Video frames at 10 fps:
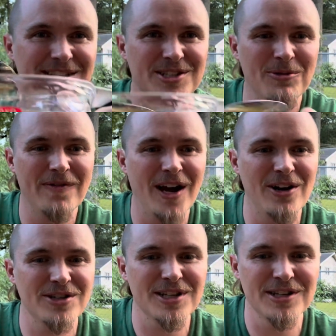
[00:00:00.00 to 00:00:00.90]
so we've got
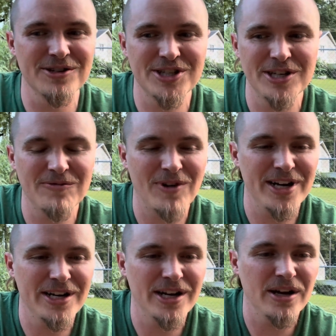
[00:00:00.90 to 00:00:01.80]
our solution
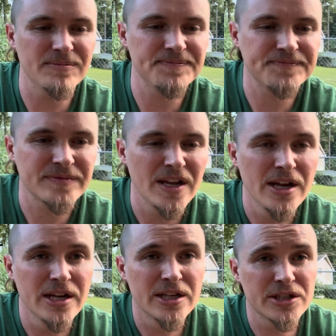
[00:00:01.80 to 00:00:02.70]
ready to go.
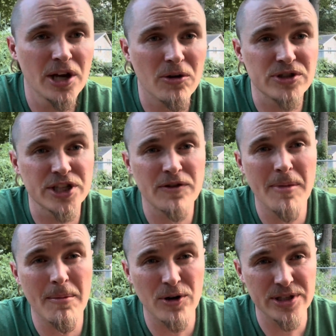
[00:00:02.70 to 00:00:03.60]
So just
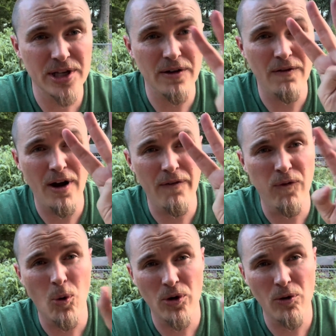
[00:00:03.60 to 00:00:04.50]
remember it's a
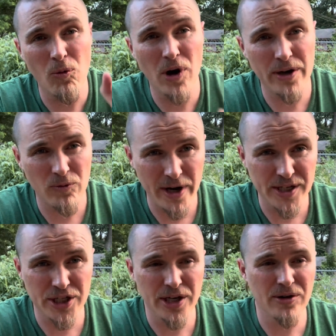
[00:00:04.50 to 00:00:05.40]
4-to-1
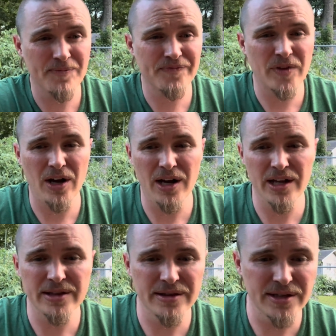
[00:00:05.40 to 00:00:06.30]
ratio
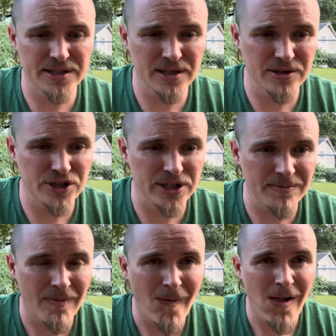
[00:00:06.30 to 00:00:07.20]
on the solution.
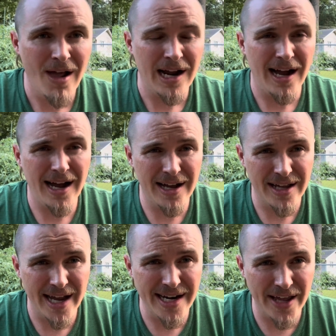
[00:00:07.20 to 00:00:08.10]

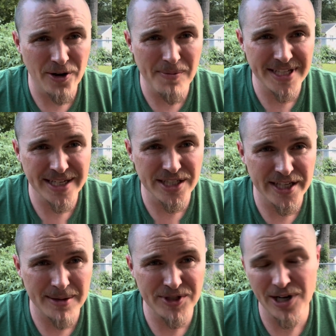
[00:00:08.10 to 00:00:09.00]
Another
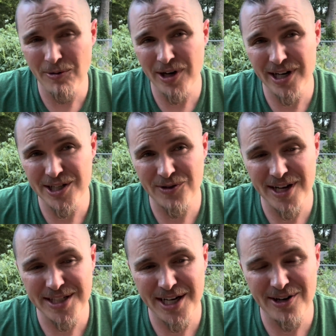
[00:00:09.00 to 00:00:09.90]
misconception I want to
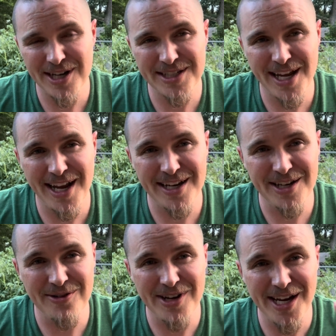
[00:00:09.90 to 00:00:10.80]
address here is that
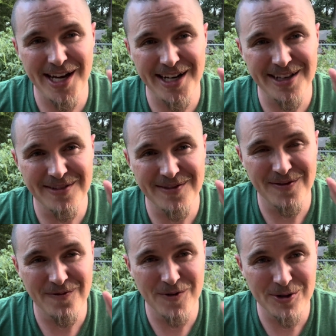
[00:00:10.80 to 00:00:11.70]
you need
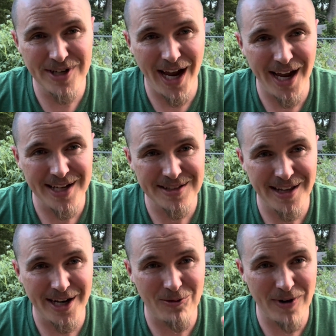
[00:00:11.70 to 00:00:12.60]
food dye,
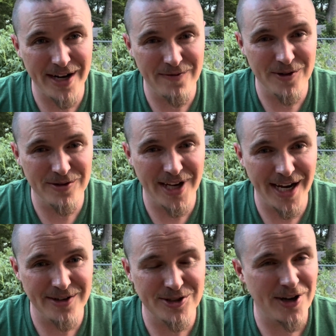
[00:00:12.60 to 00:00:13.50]
like a red food
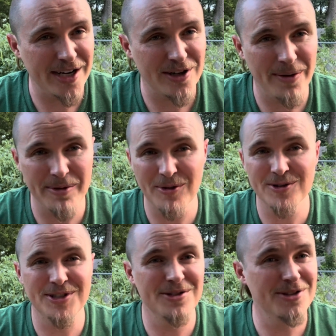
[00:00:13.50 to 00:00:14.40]
dye, to attract your
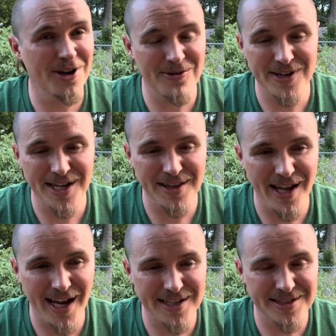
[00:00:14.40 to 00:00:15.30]
hummingbirds. You don't need
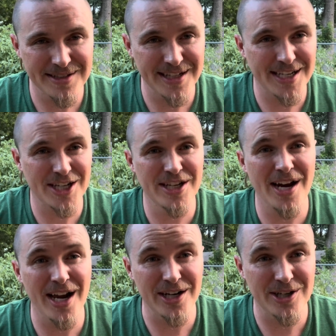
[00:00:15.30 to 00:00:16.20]
that. That's actually
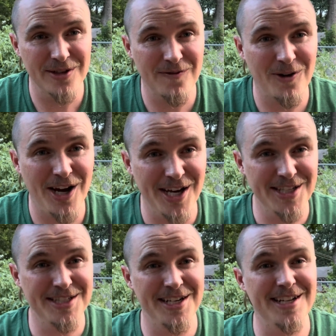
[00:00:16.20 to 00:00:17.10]
not good for
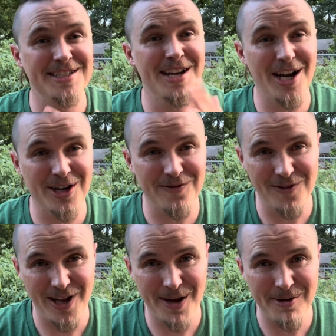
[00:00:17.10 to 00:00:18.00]
us, and it's not good for
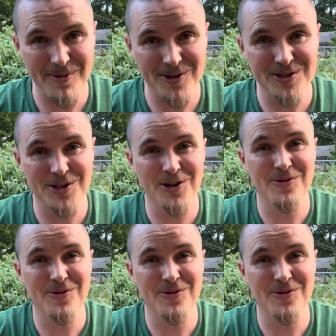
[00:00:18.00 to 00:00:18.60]
the hummingbird. So